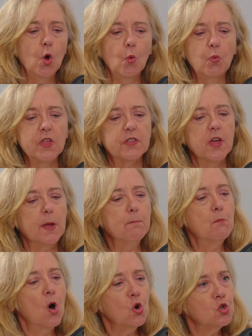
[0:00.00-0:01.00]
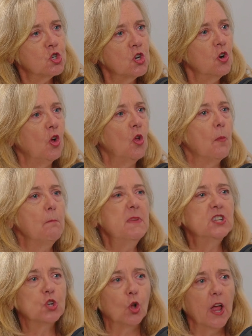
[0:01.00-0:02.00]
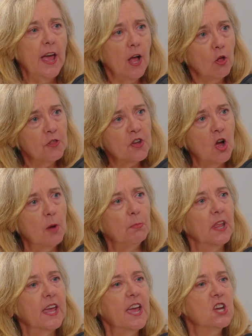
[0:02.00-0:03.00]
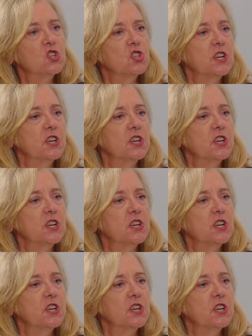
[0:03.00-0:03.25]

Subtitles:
with emotional, mental health complications,